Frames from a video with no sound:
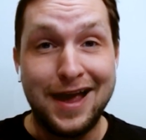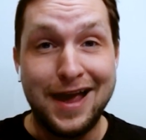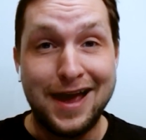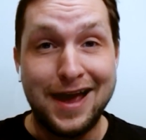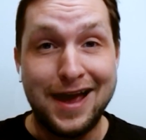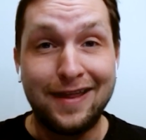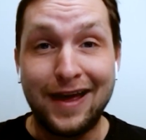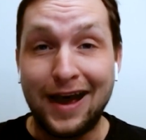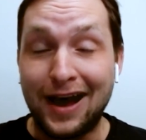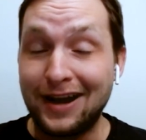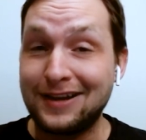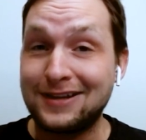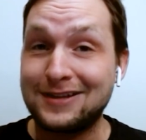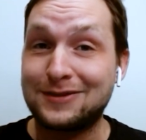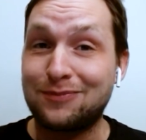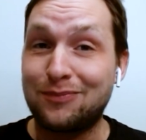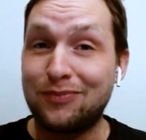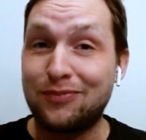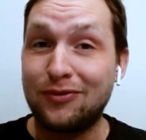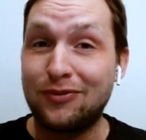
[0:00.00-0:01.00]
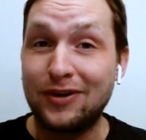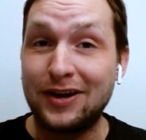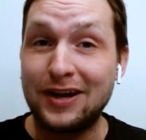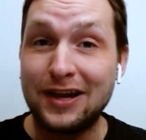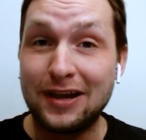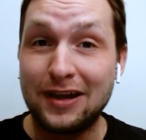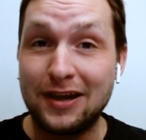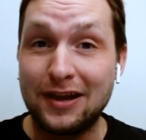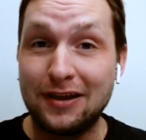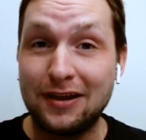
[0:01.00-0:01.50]
And that is
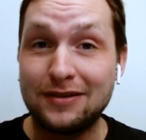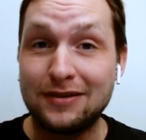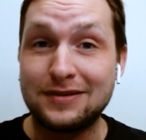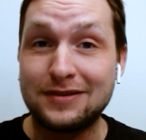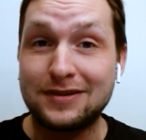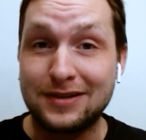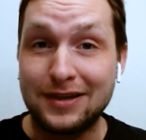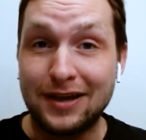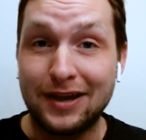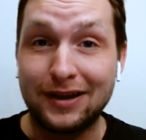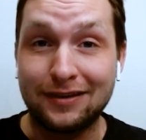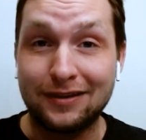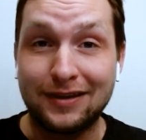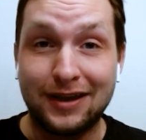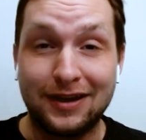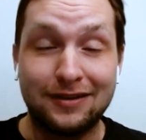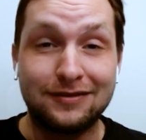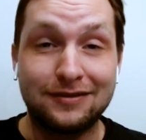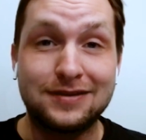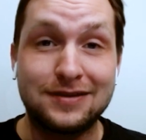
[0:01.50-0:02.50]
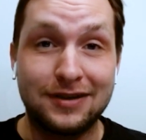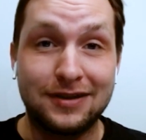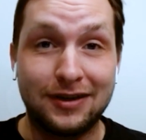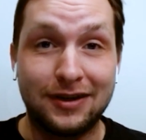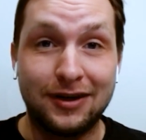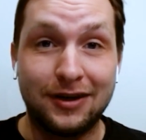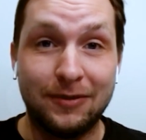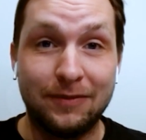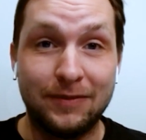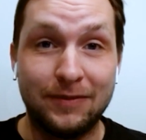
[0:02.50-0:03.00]
pretty sick that
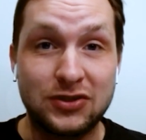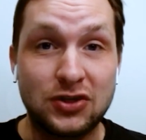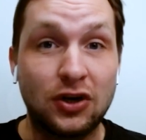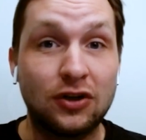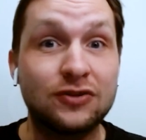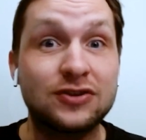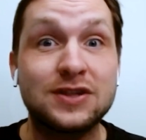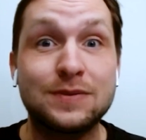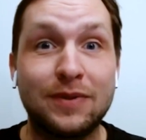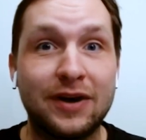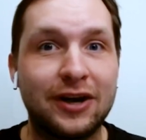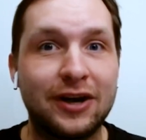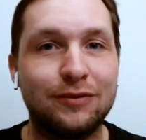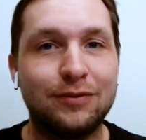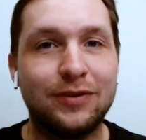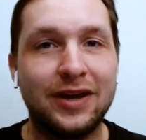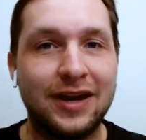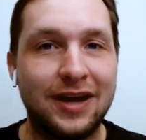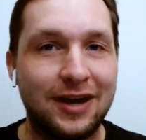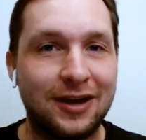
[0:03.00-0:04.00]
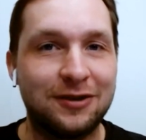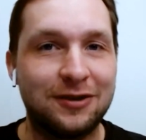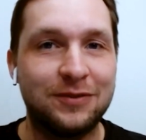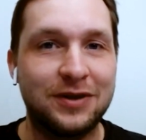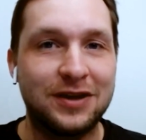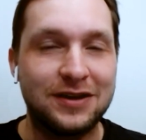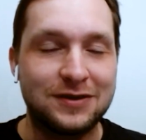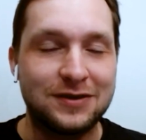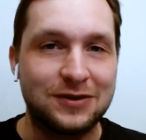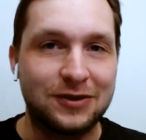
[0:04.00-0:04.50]
it's all inspired by
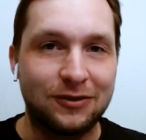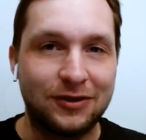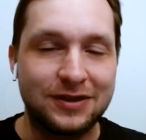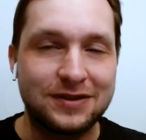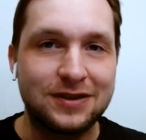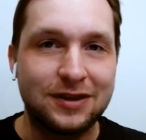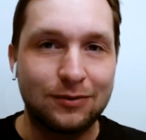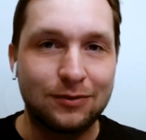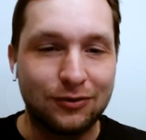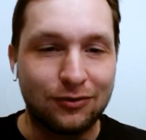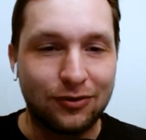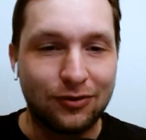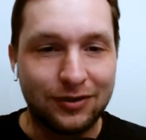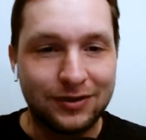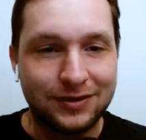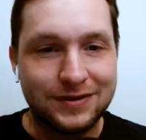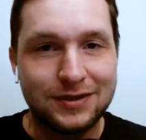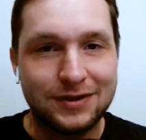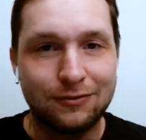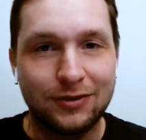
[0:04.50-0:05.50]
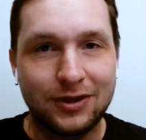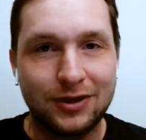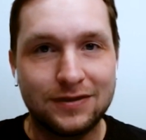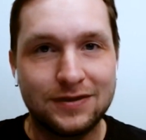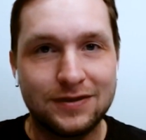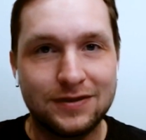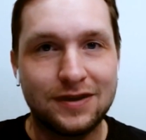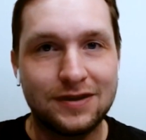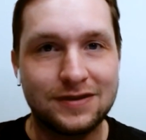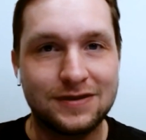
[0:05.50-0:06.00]
anime. So let's keep it rolling and see what
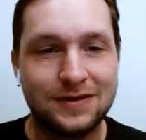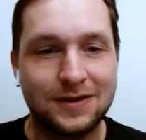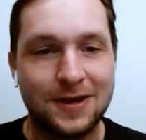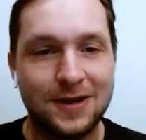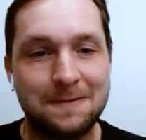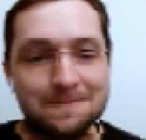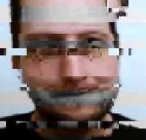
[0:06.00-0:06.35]
else he has to